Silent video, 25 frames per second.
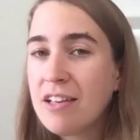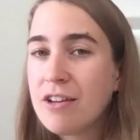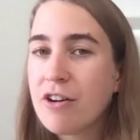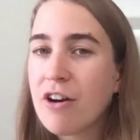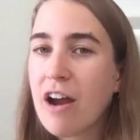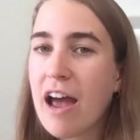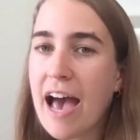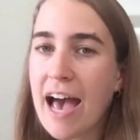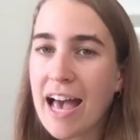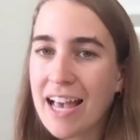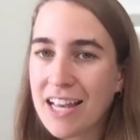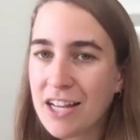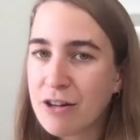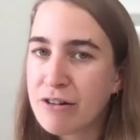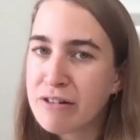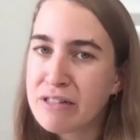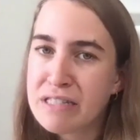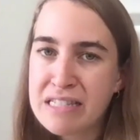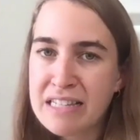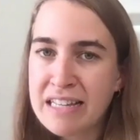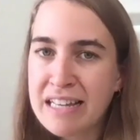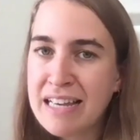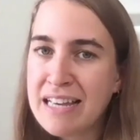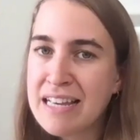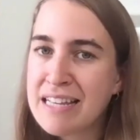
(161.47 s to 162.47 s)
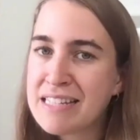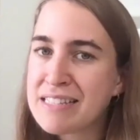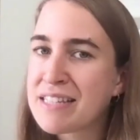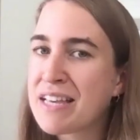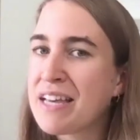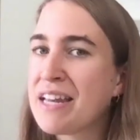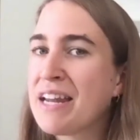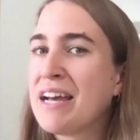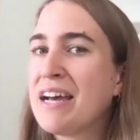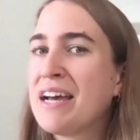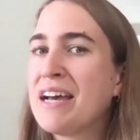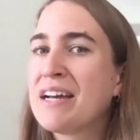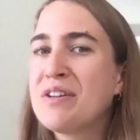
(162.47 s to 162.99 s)
your accuracy is
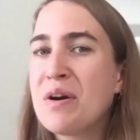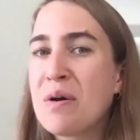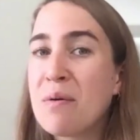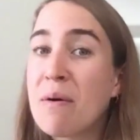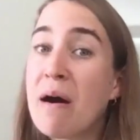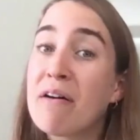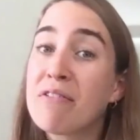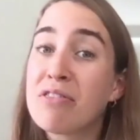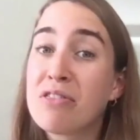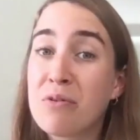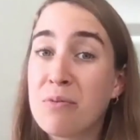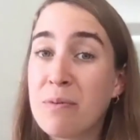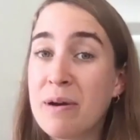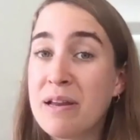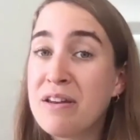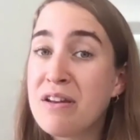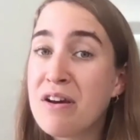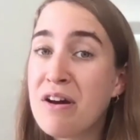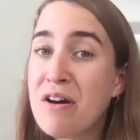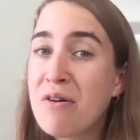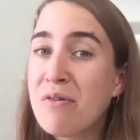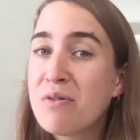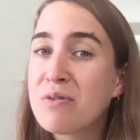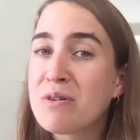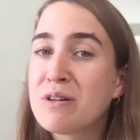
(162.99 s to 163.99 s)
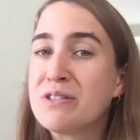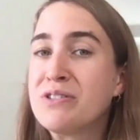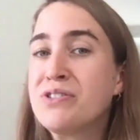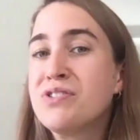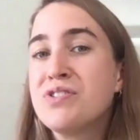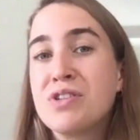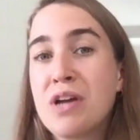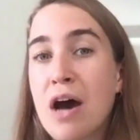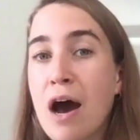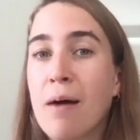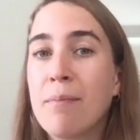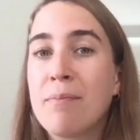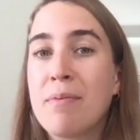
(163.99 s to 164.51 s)
gonna go out the window or
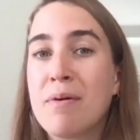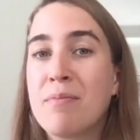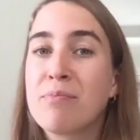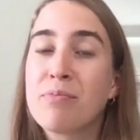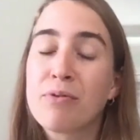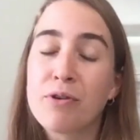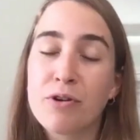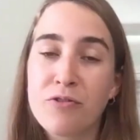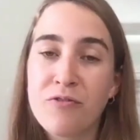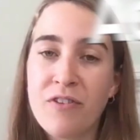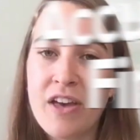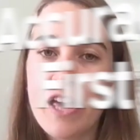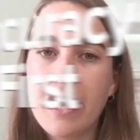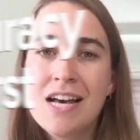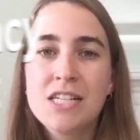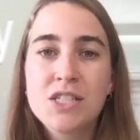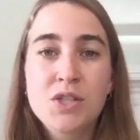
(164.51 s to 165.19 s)
stop improving.